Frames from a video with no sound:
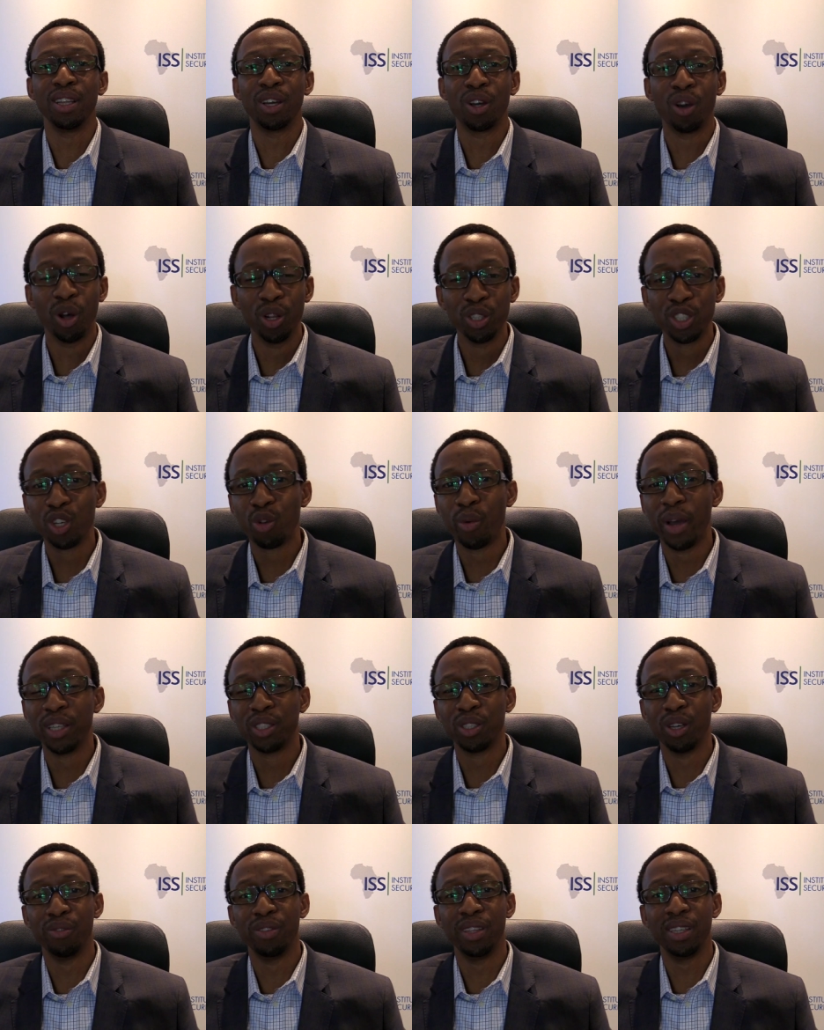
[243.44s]
the
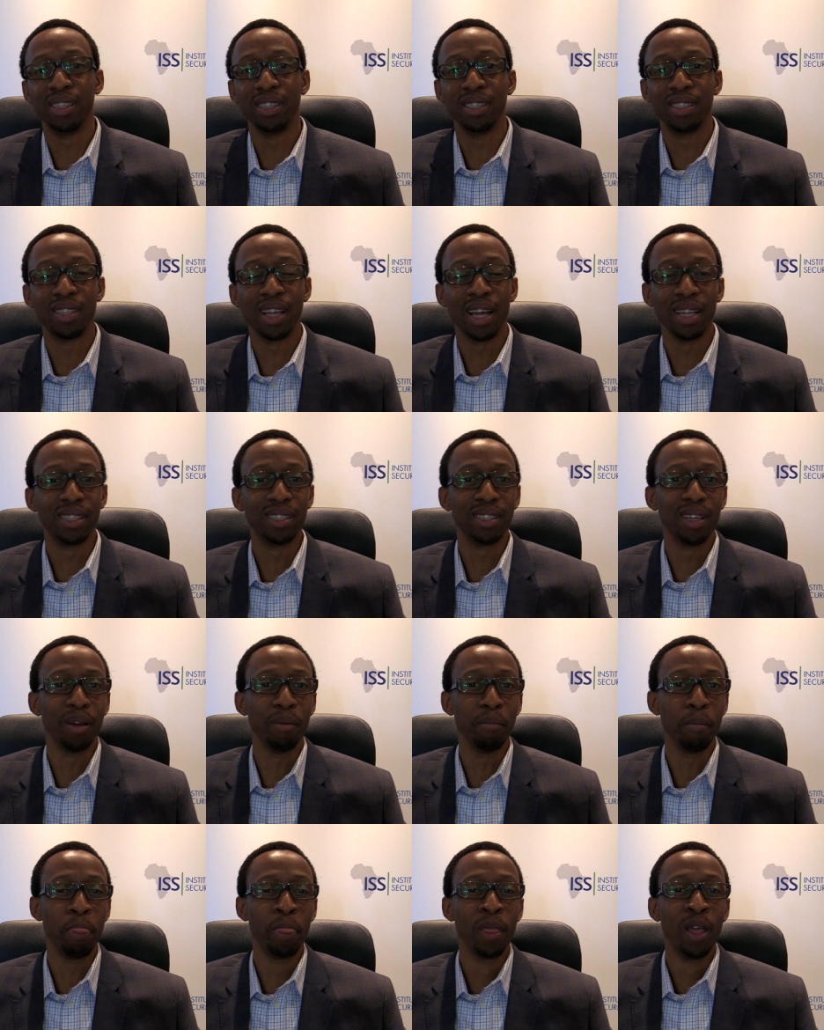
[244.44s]
consequence of this is that
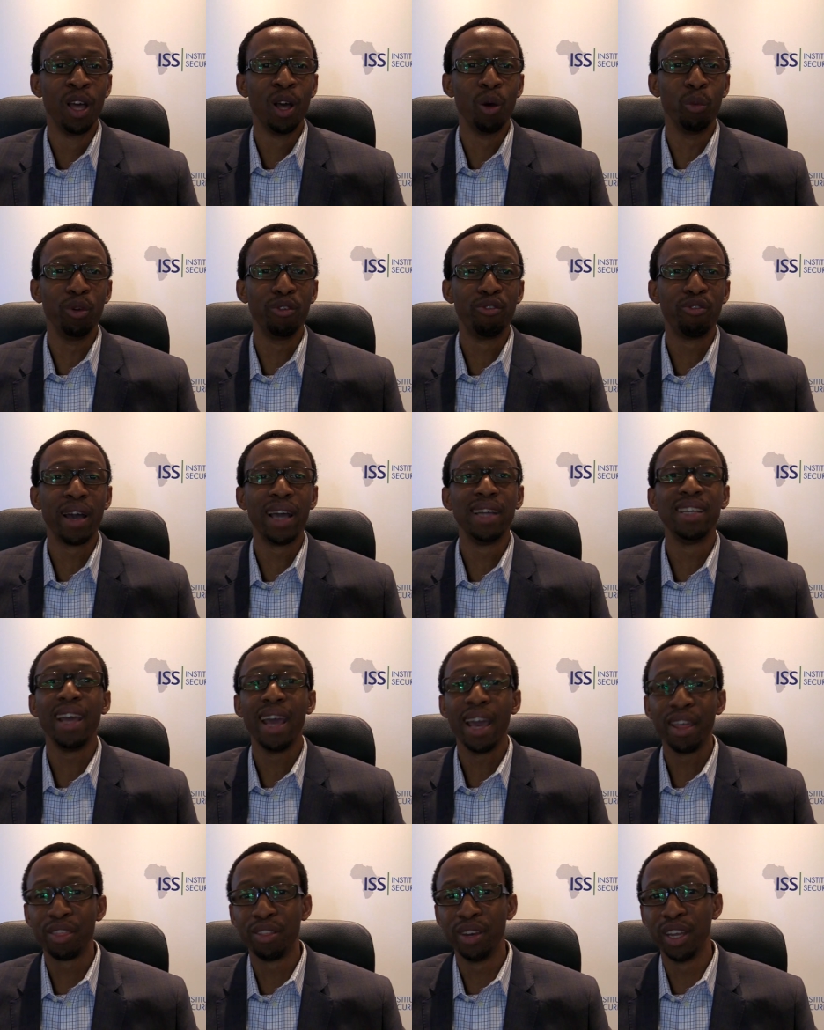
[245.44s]
um, we
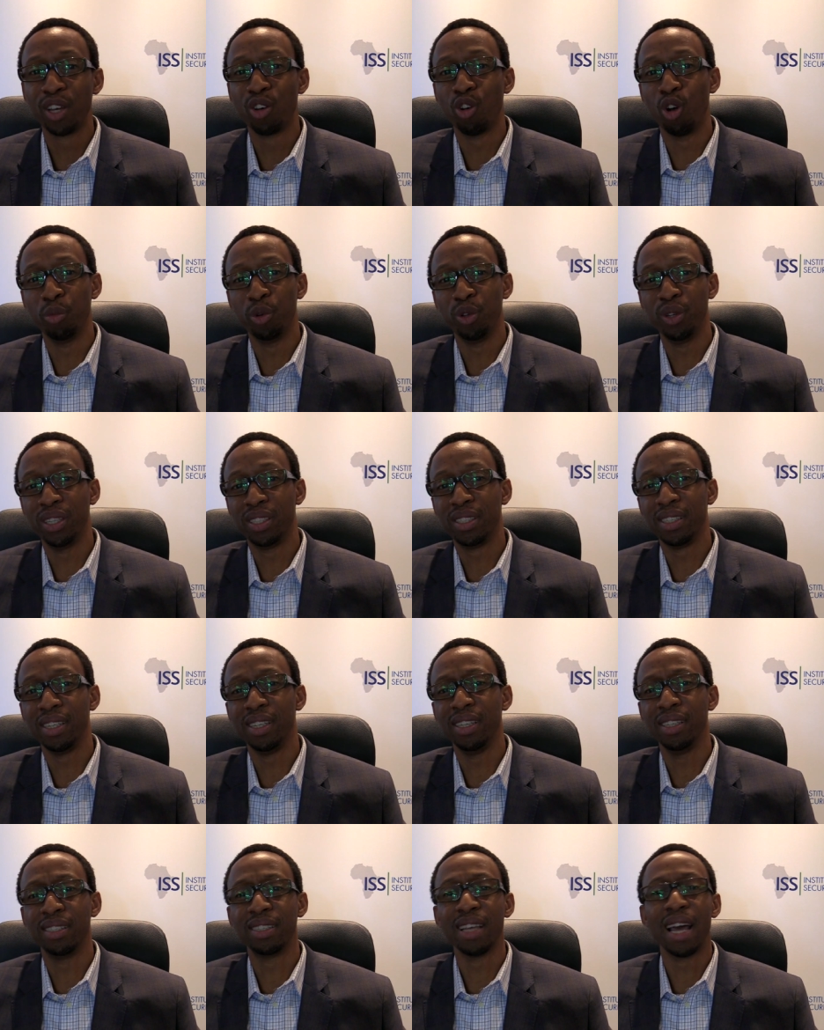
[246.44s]
find ethnic
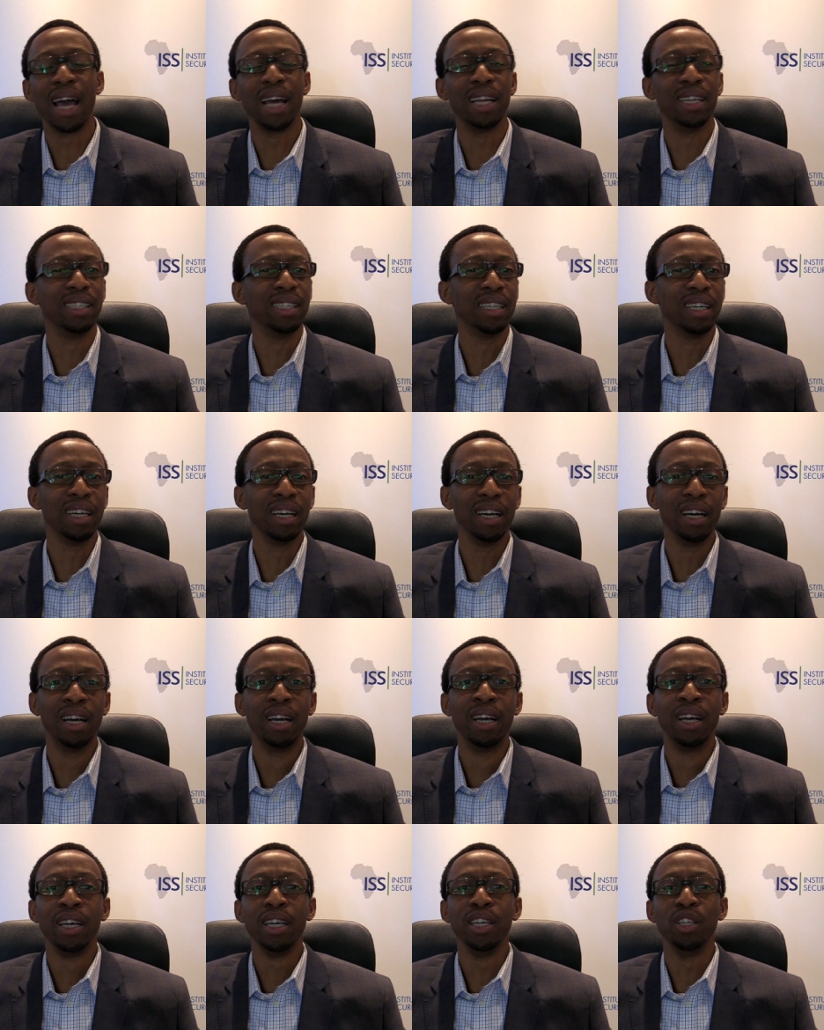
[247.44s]
communities and uh,
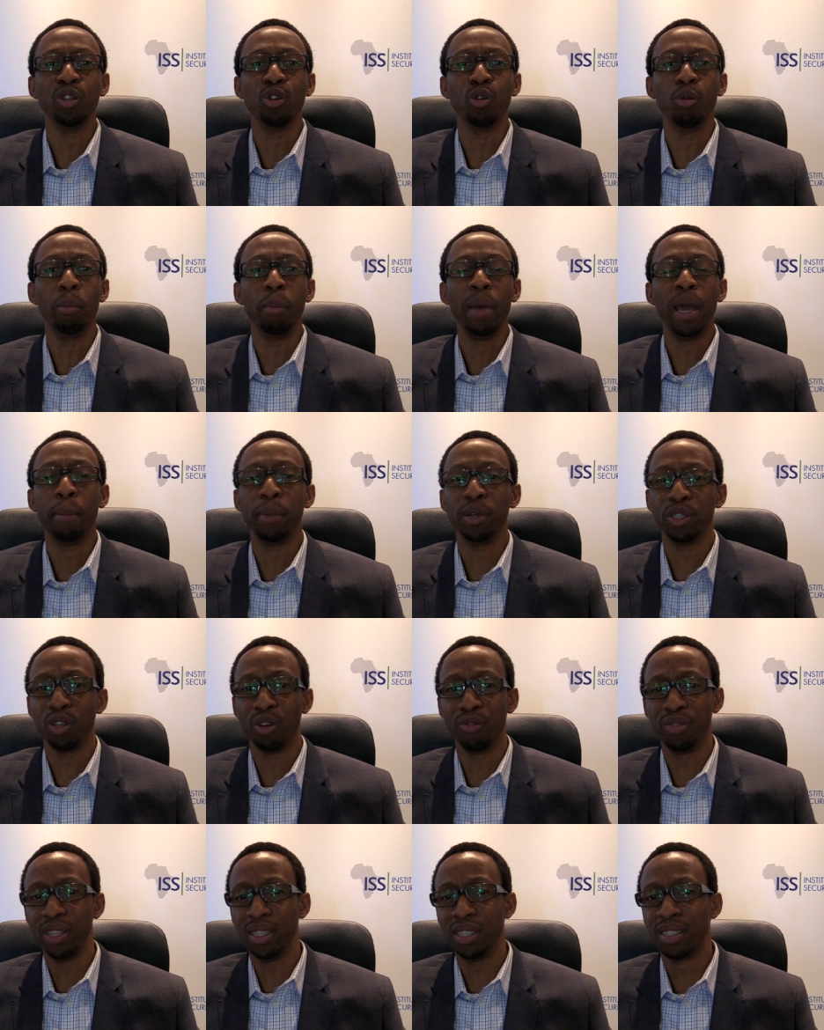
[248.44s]
you know, members
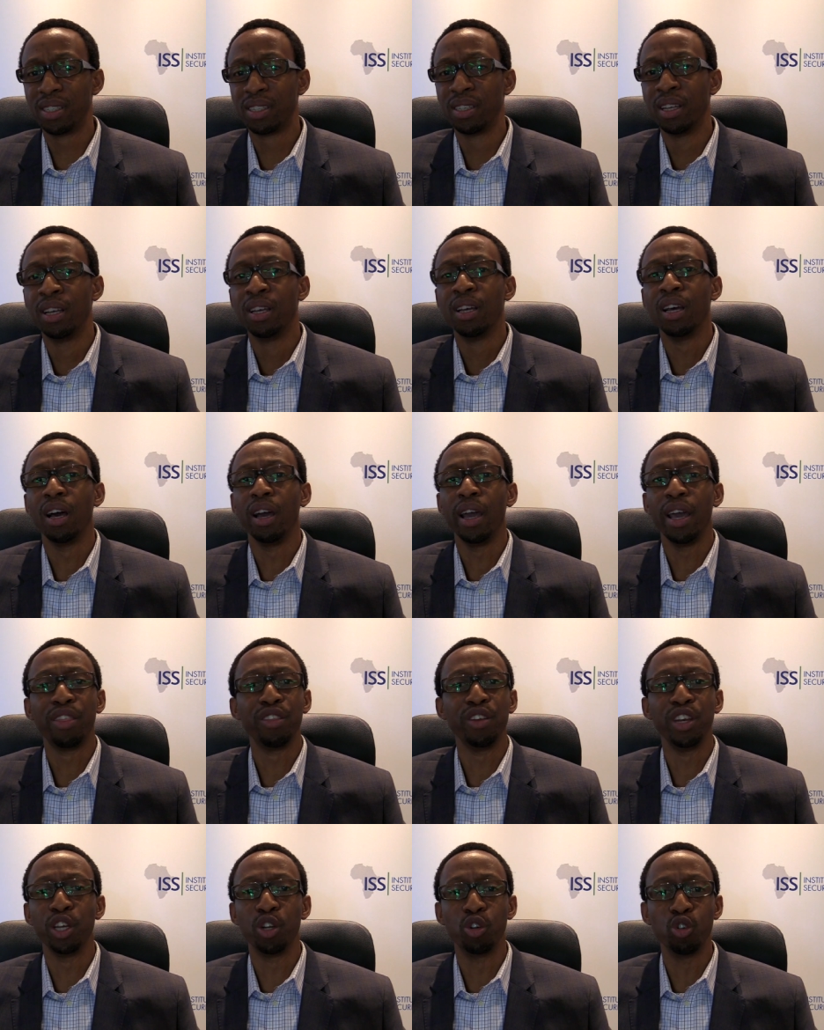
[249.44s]
of these uh,
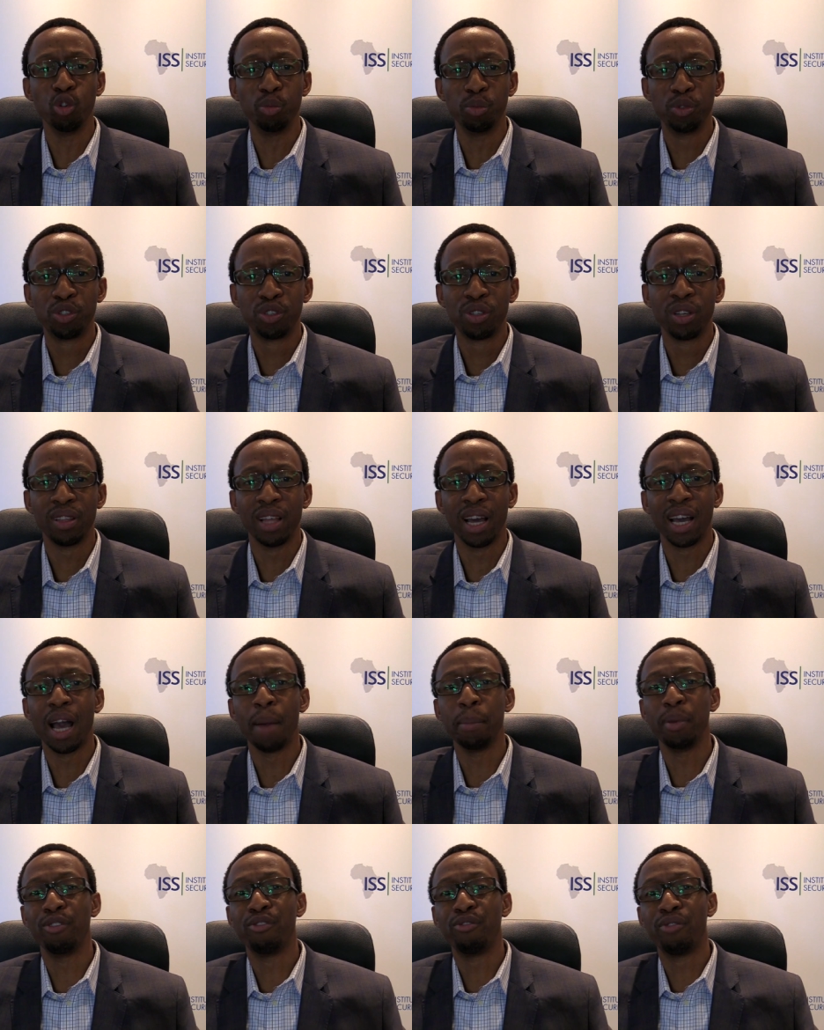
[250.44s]
ethnic groups that
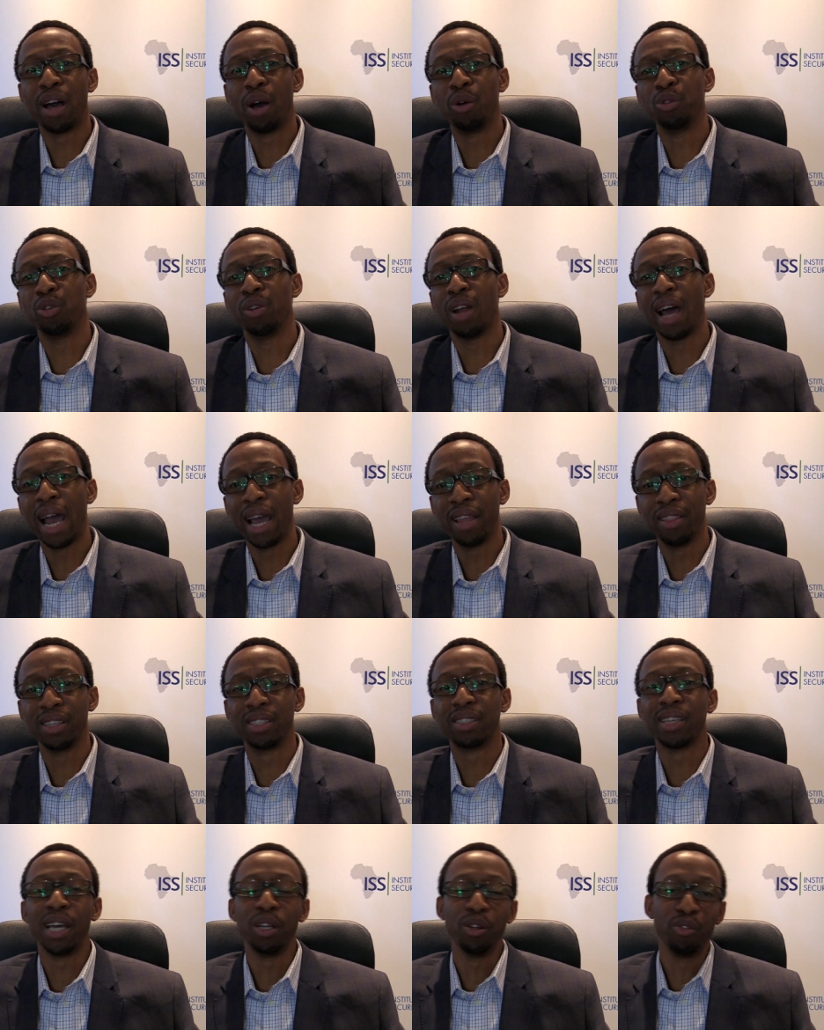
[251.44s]
can be found on either
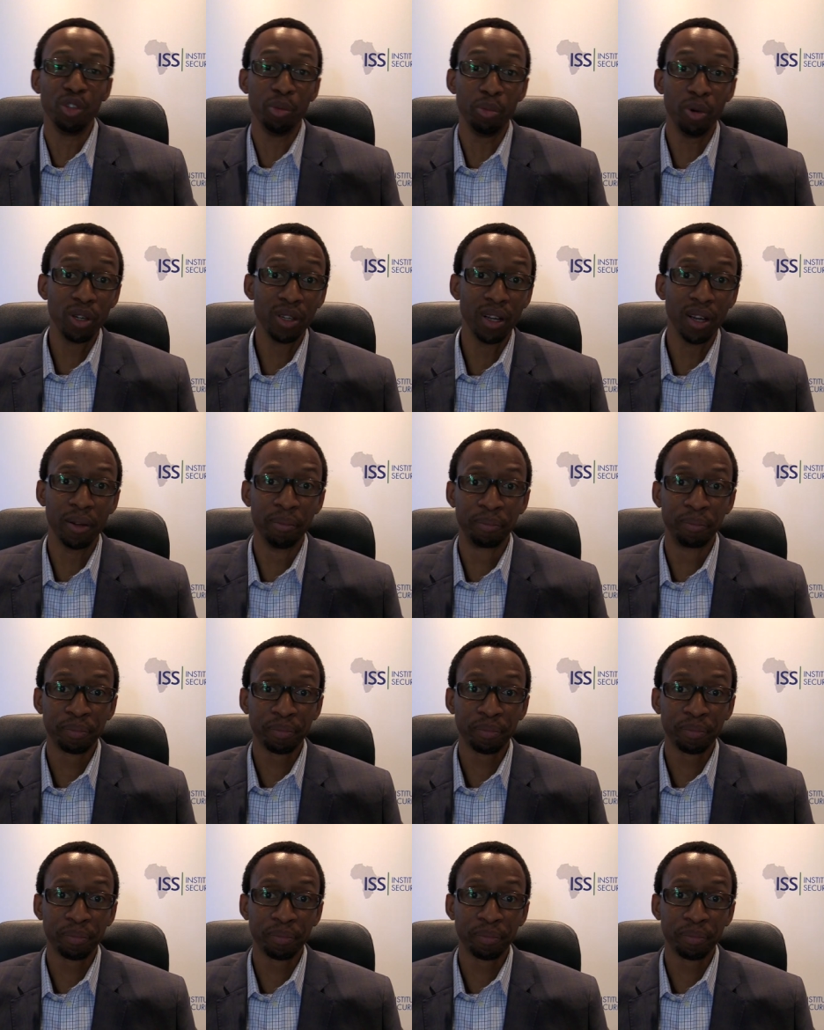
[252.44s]
side of the border.